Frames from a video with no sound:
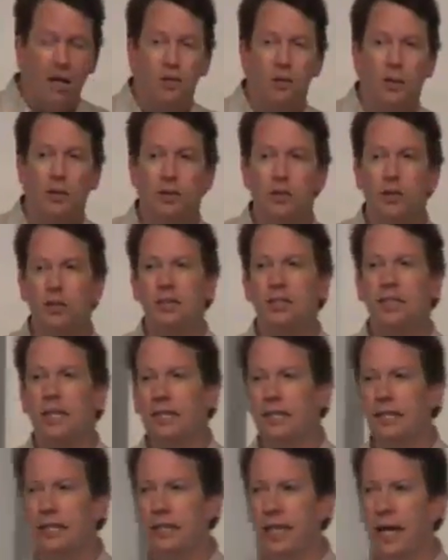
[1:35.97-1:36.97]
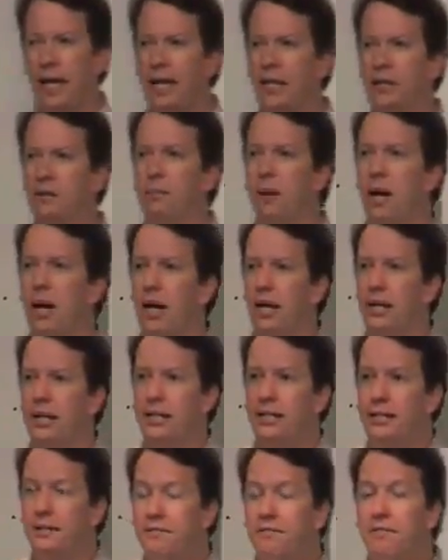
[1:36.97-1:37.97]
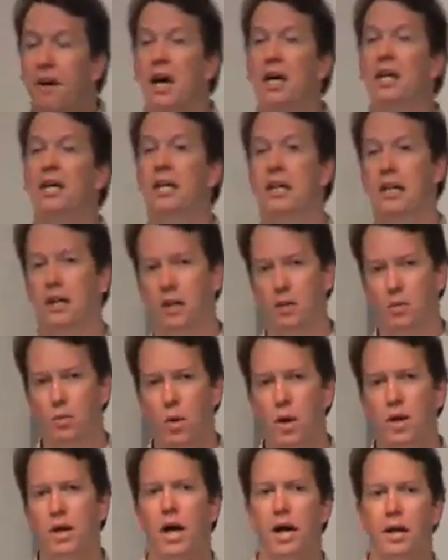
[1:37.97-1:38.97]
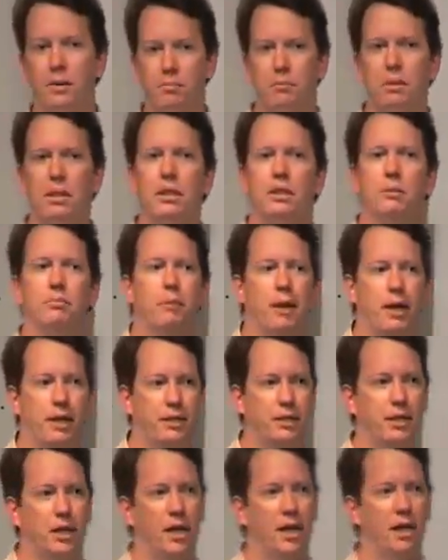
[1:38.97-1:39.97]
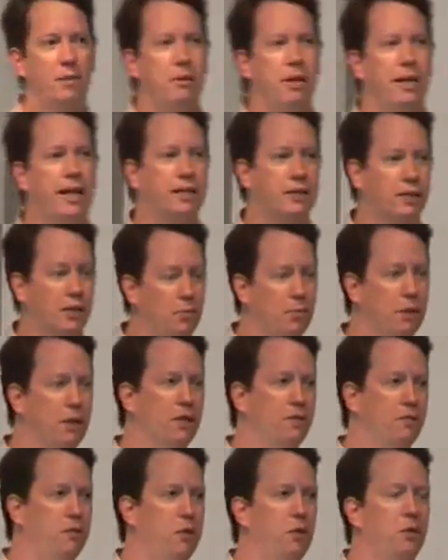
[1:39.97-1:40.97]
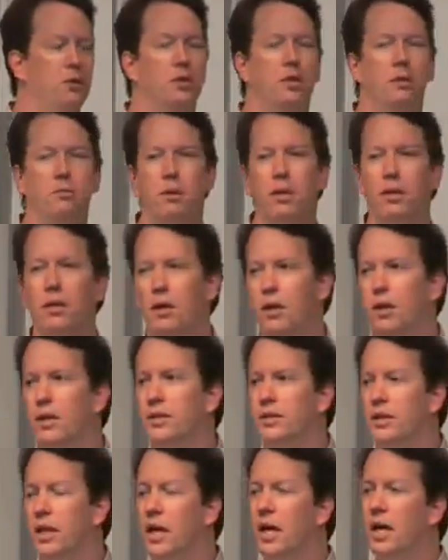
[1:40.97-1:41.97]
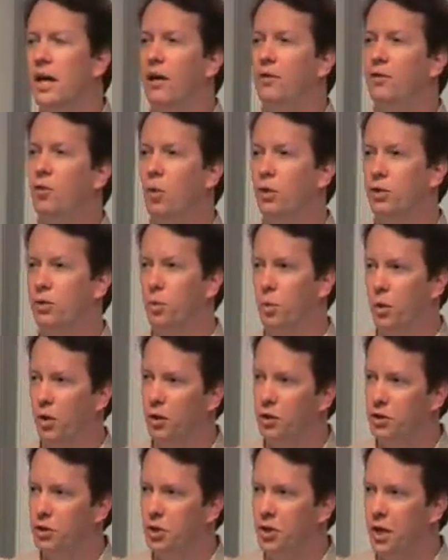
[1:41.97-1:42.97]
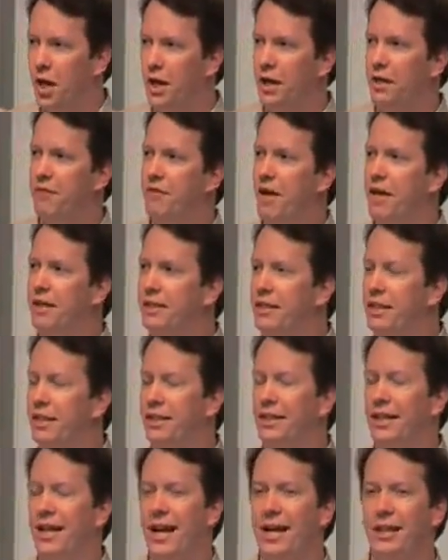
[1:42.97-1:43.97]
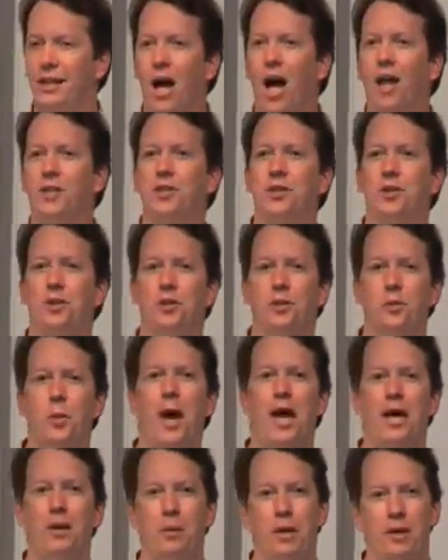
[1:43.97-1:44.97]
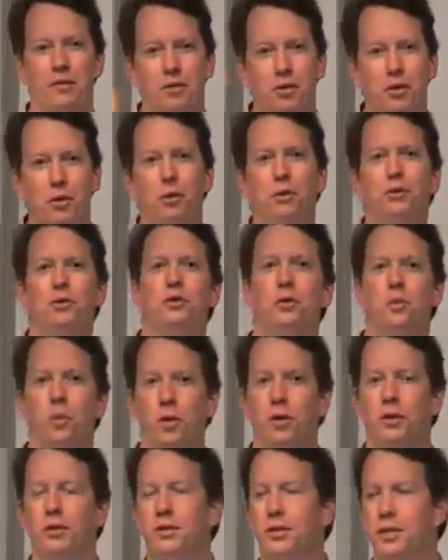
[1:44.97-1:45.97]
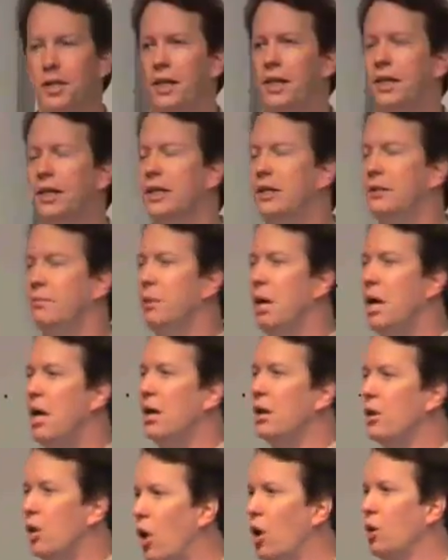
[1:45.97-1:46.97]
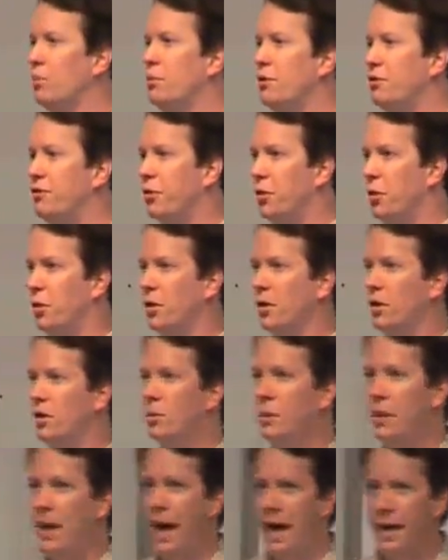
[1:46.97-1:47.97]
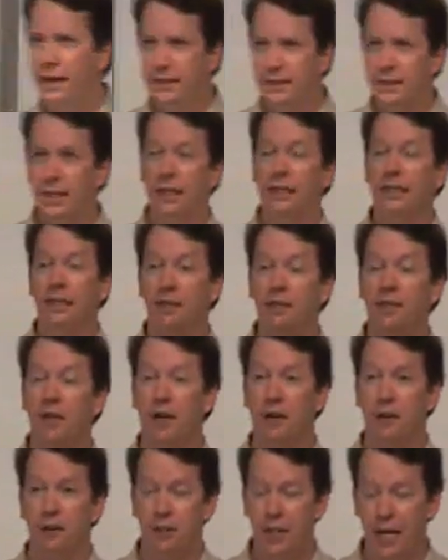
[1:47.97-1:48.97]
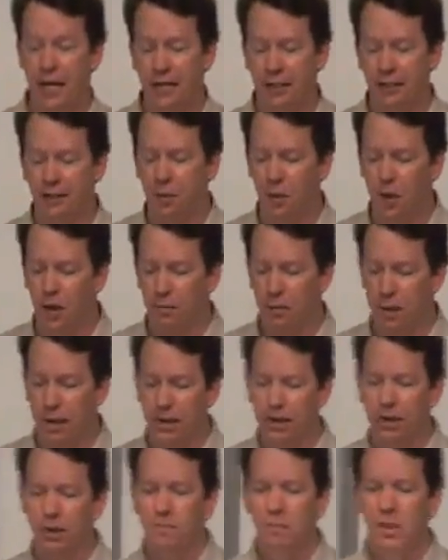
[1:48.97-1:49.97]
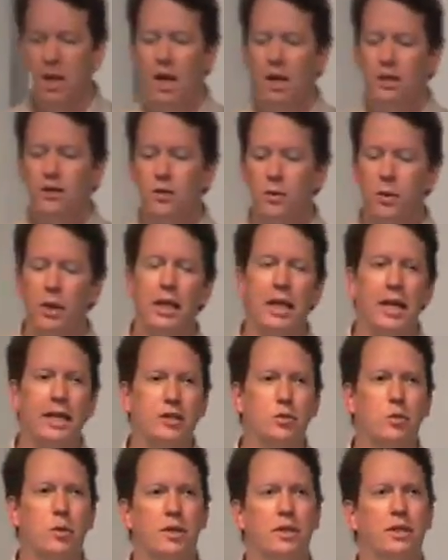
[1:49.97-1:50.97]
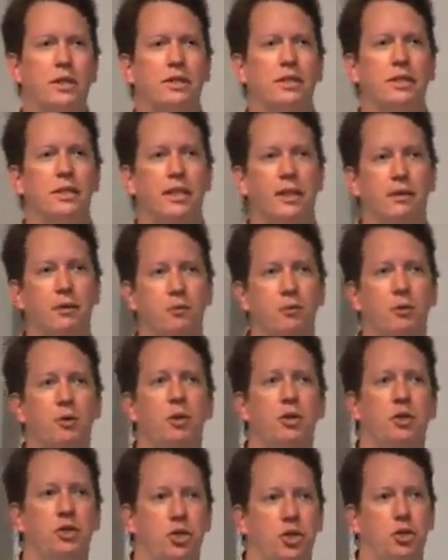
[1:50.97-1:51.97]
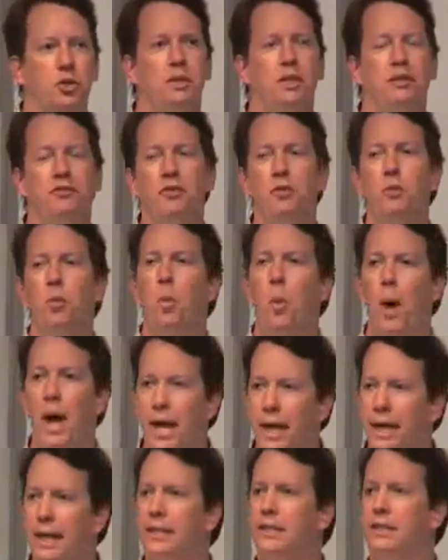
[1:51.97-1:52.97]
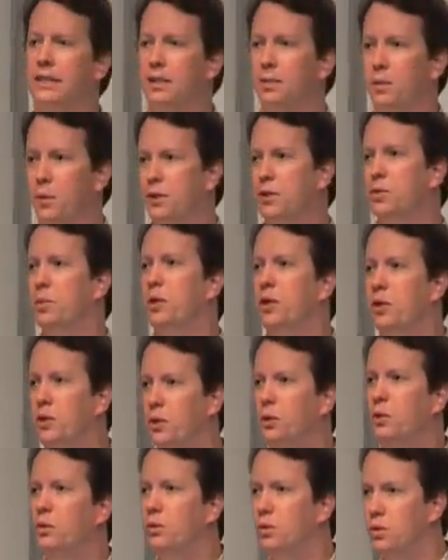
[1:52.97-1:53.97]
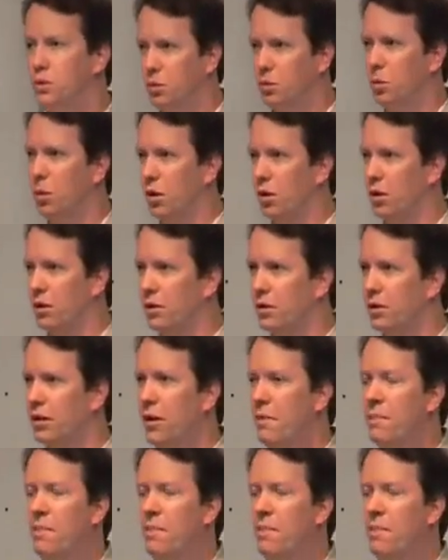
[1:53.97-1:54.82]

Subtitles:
So I should set the stage by defining what I mean by time, and it gets a little bit confusing because, of course, words are not invented in any logical way. We have used the word time long before we had scientific understandings of what it meant. So really, I just want to distinguish between two different ways in which we use the word.